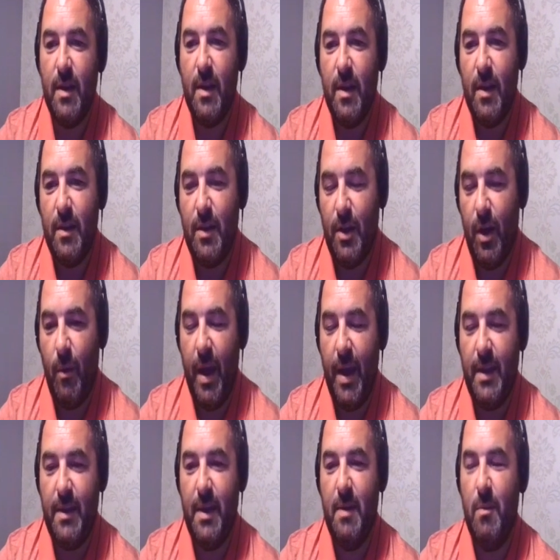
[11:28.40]

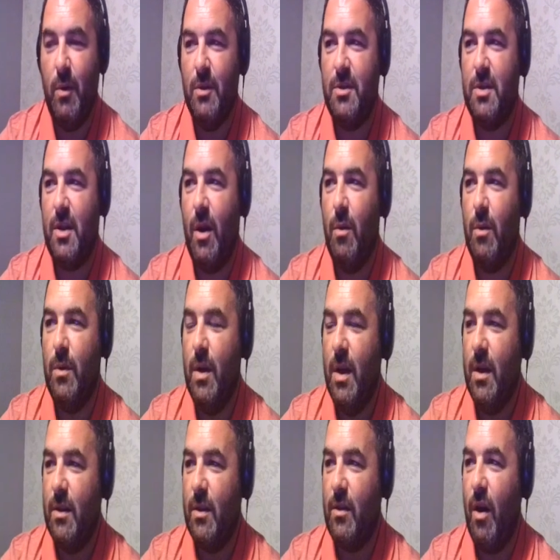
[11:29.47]
18 months ago.
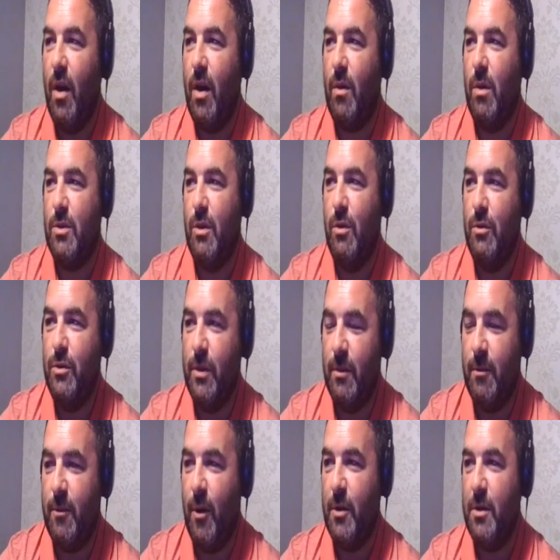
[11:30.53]
The talk was
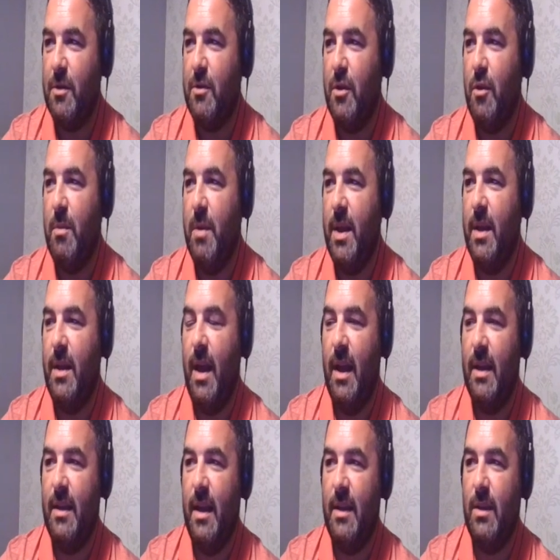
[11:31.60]
142 million,
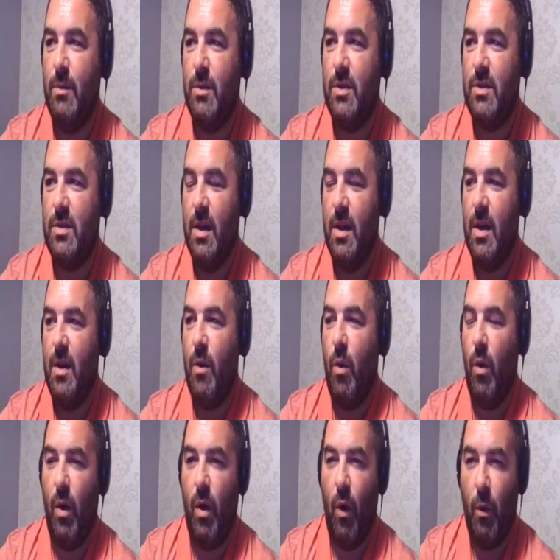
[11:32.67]
and then there was
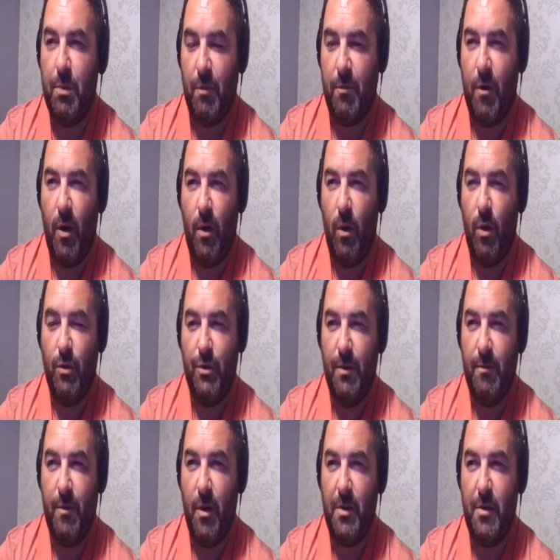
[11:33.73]
up to
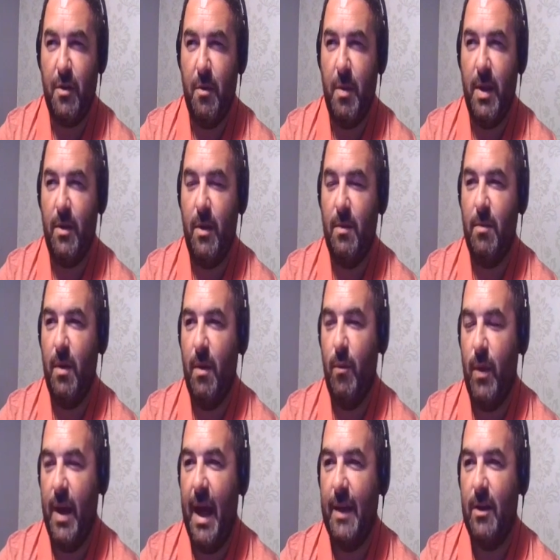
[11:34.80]
142 million, like,
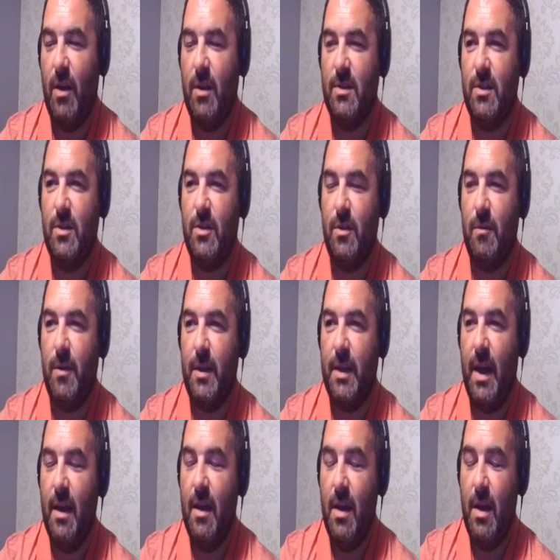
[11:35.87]
with add-ons and stuff like
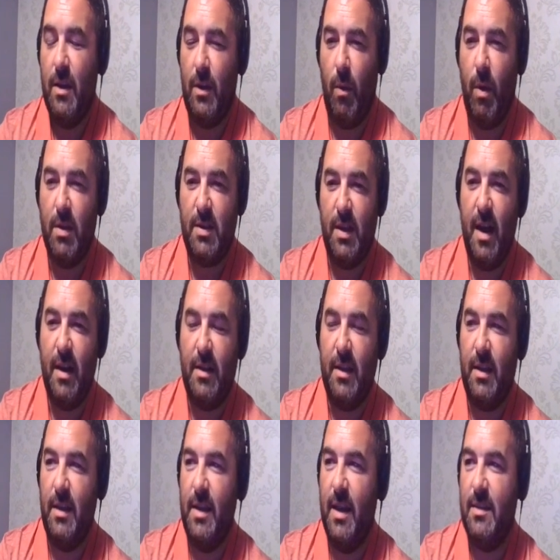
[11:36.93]
that. There was an
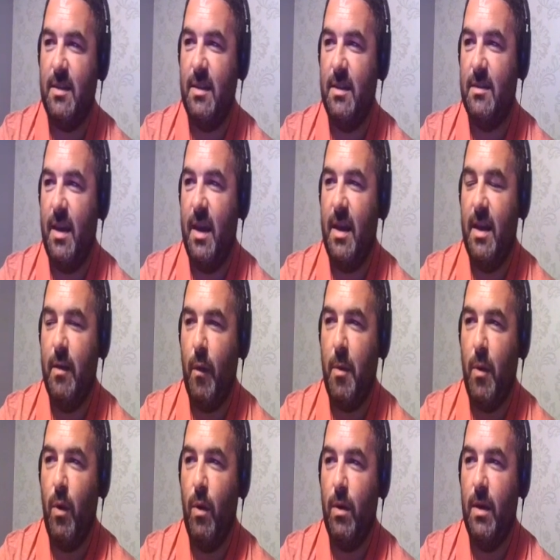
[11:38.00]
article yesterday saying
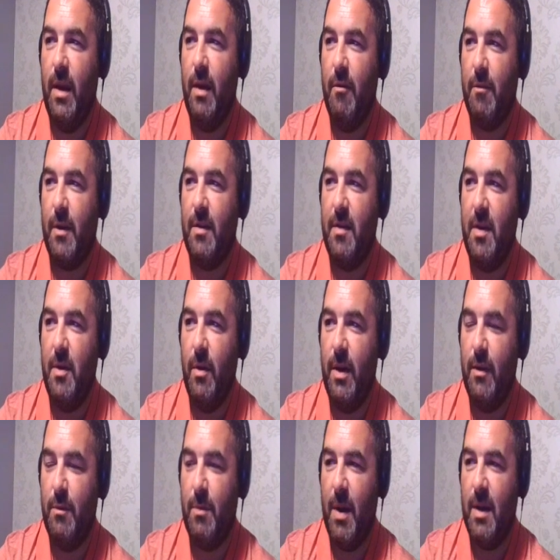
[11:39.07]
Liverpool, if Coutinho
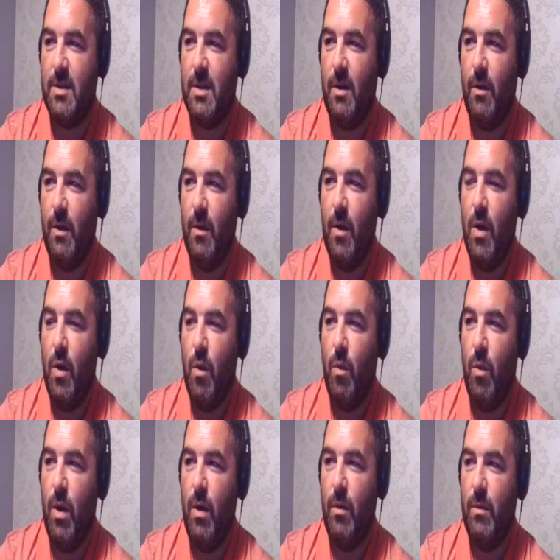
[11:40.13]
leaves Barcelona,
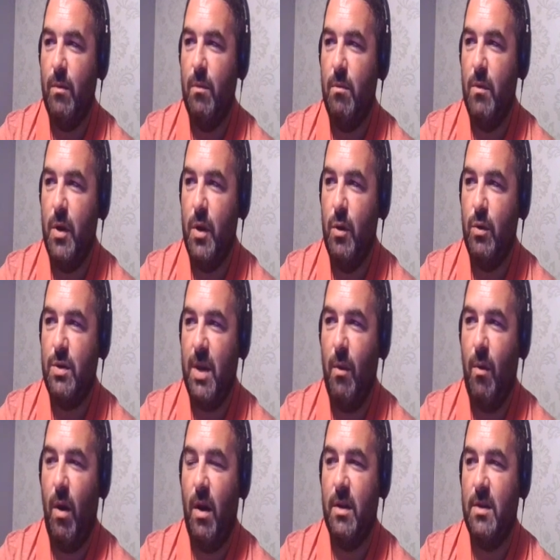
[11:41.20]
will lose
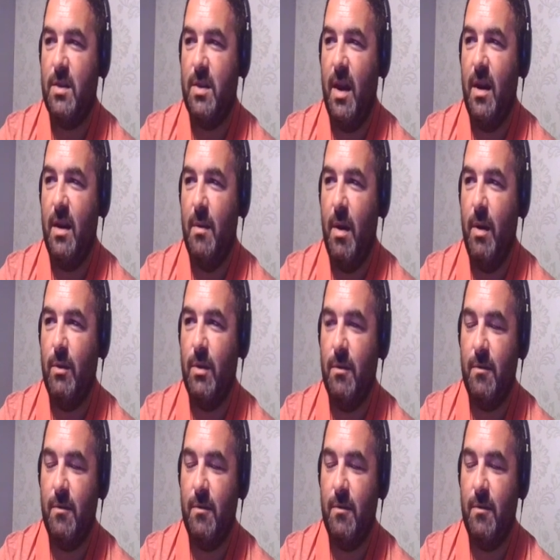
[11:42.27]
out on a certain amount of,